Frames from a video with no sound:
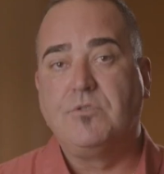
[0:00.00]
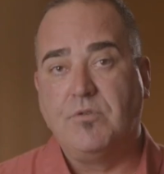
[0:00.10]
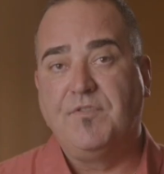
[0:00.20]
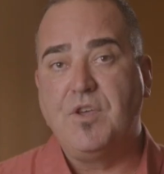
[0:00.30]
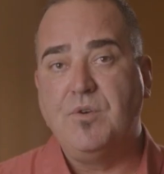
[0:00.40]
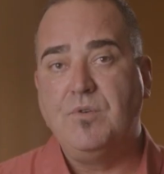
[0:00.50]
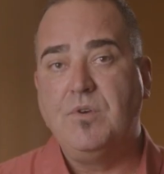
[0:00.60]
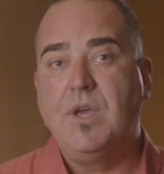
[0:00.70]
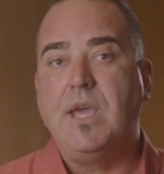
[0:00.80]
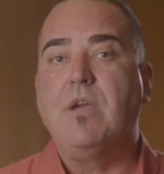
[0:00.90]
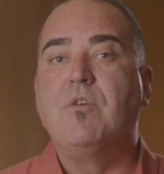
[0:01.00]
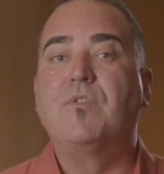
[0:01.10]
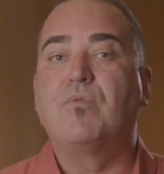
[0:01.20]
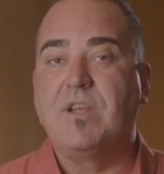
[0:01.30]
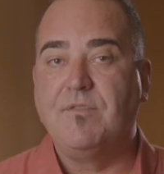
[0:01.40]
To review, here are
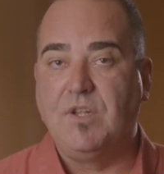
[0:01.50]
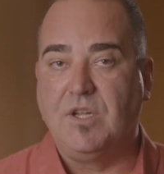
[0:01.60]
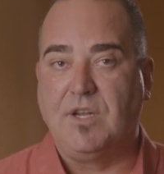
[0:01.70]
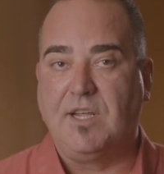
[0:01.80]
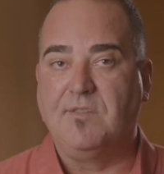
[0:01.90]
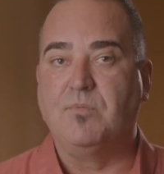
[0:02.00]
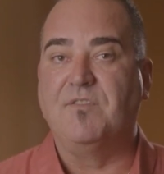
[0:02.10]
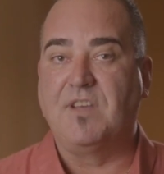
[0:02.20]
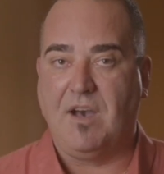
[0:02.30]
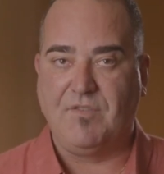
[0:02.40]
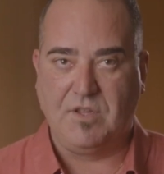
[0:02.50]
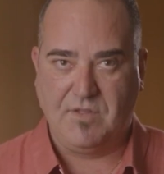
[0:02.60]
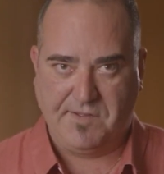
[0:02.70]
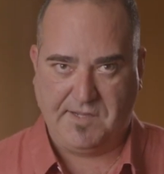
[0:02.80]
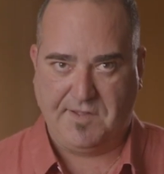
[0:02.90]
3 of the learnings we've covered in
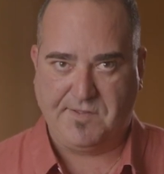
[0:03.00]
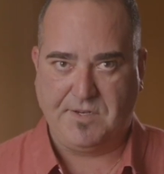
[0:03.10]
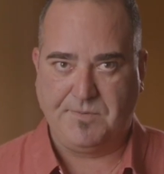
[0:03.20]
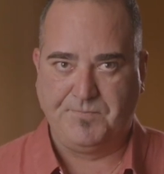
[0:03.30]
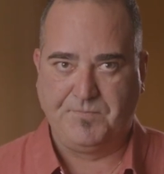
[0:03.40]
this lesson.